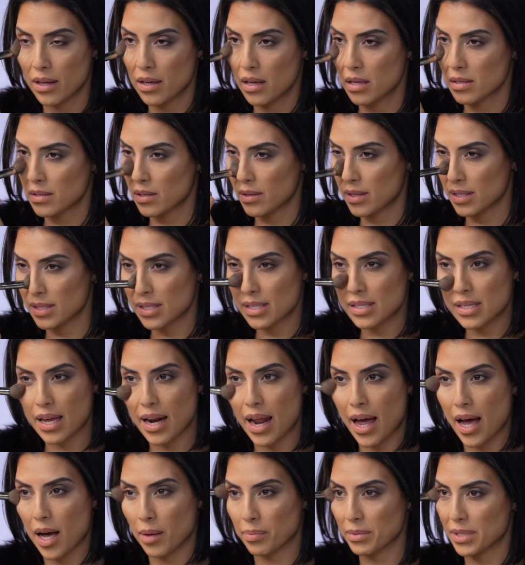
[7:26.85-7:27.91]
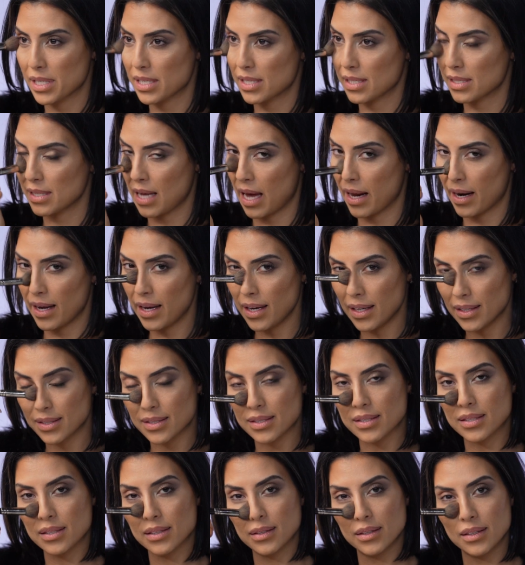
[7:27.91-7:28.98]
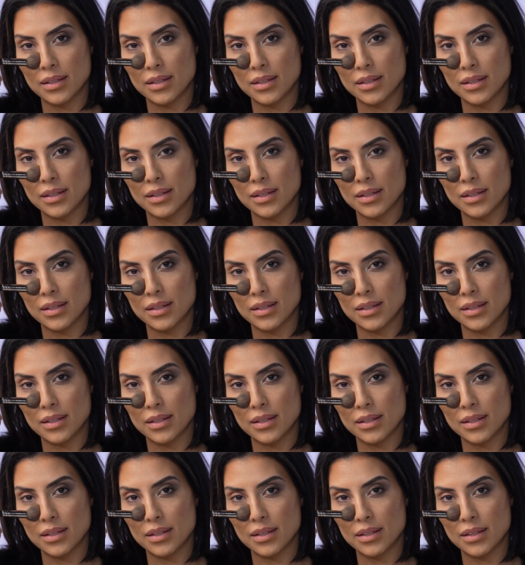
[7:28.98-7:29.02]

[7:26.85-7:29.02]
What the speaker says: So this is gonna help to set it